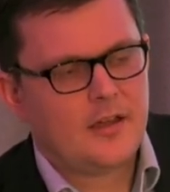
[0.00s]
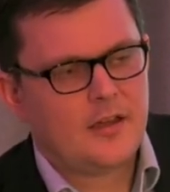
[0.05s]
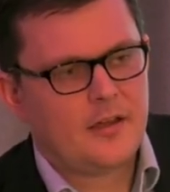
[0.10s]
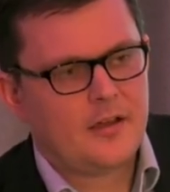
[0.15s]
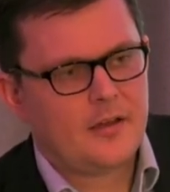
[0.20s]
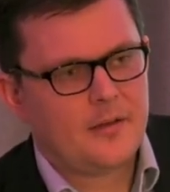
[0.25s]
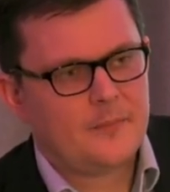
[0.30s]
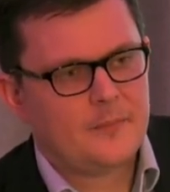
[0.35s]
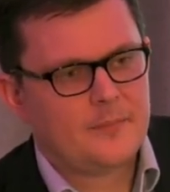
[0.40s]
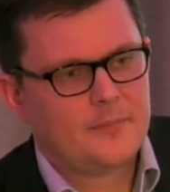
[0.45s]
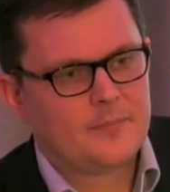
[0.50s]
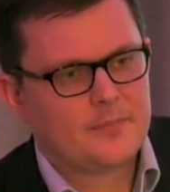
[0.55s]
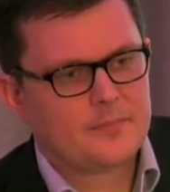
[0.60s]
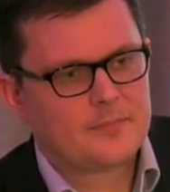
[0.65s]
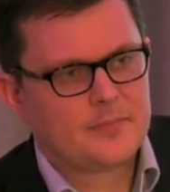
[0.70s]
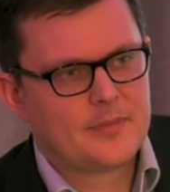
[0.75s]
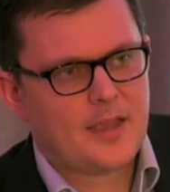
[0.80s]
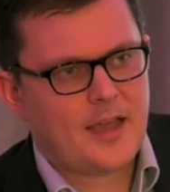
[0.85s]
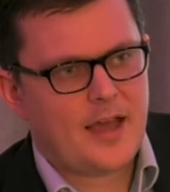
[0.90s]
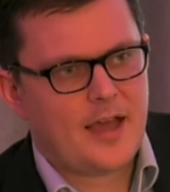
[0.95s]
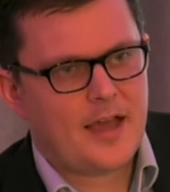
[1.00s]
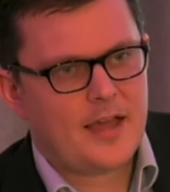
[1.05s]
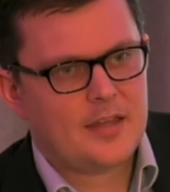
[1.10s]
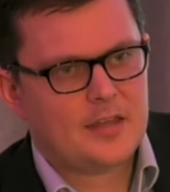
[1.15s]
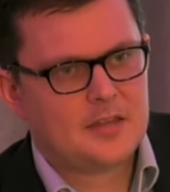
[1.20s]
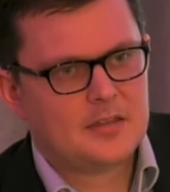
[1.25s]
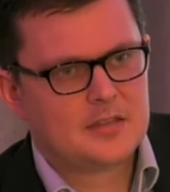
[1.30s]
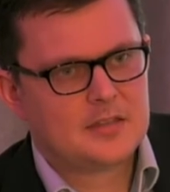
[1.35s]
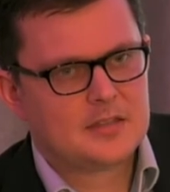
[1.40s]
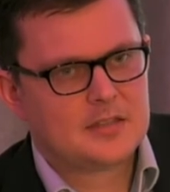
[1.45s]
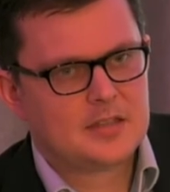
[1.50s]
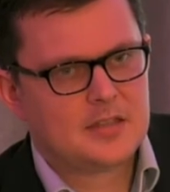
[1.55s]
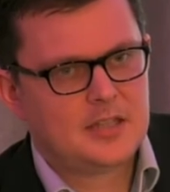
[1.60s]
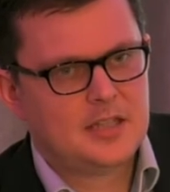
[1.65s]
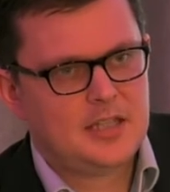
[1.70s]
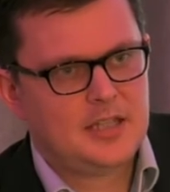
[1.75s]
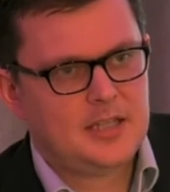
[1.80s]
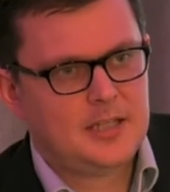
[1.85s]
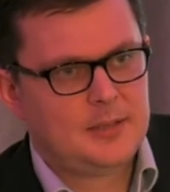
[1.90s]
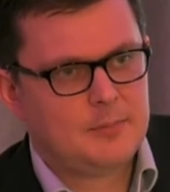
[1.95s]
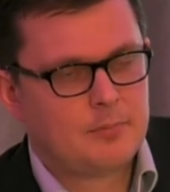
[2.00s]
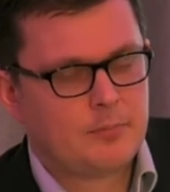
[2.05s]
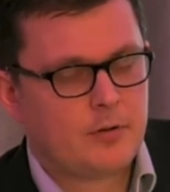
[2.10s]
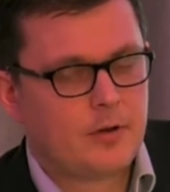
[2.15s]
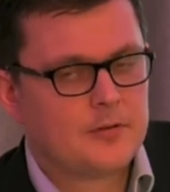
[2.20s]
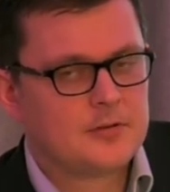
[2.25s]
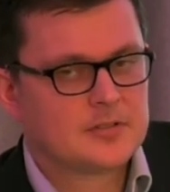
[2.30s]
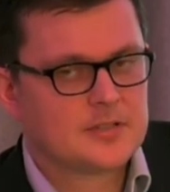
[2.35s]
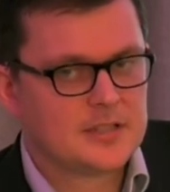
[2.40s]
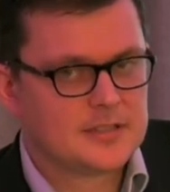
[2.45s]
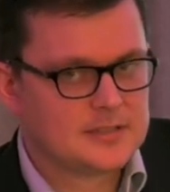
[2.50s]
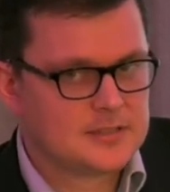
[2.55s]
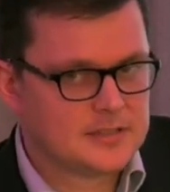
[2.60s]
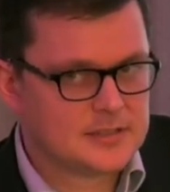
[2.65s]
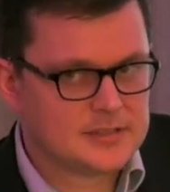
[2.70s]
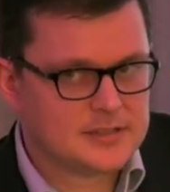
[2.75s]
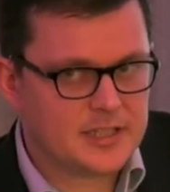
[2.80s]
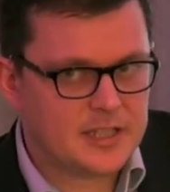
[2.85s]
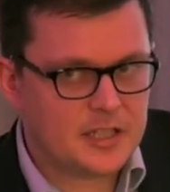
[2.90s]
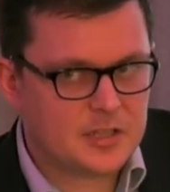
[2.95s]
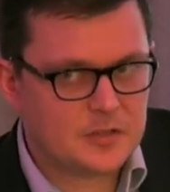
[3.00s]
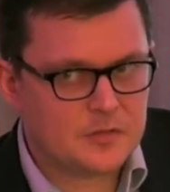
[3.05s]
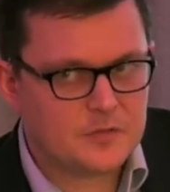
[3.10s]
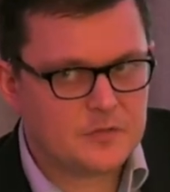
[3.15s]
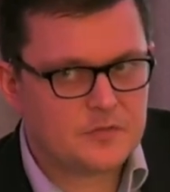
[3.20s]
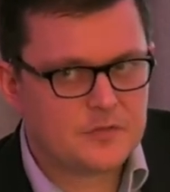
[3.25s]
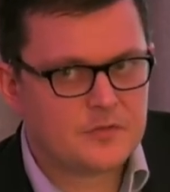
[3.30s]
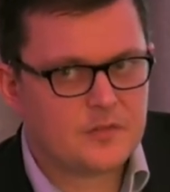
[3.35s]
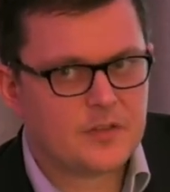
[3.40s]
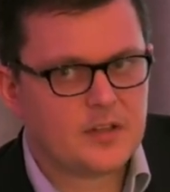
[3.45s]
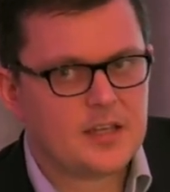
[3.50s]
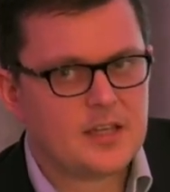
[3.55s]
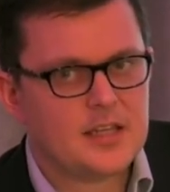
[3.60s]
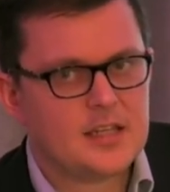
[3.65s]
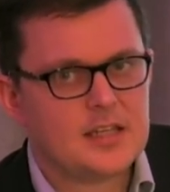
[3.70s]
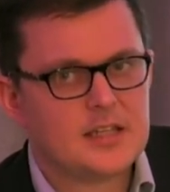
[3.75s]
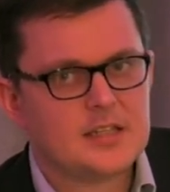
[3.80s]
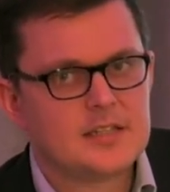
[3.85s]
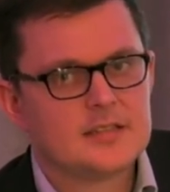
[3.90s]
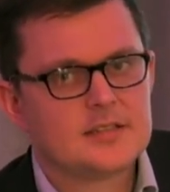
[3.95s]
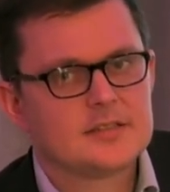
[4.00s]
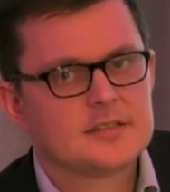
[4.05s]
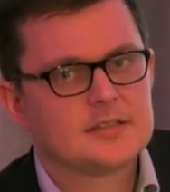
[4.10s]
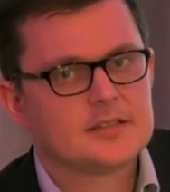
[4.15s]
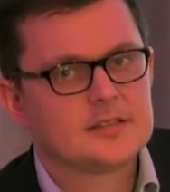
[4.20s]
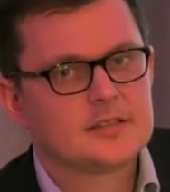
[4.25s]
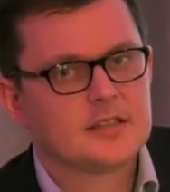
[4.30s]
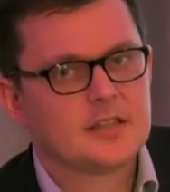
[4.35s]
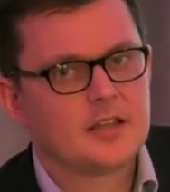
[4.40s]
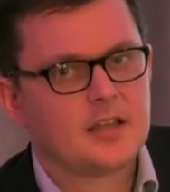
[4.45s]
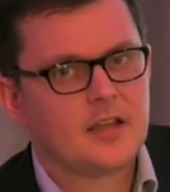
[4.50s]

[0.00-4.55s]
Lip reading: And the process itself is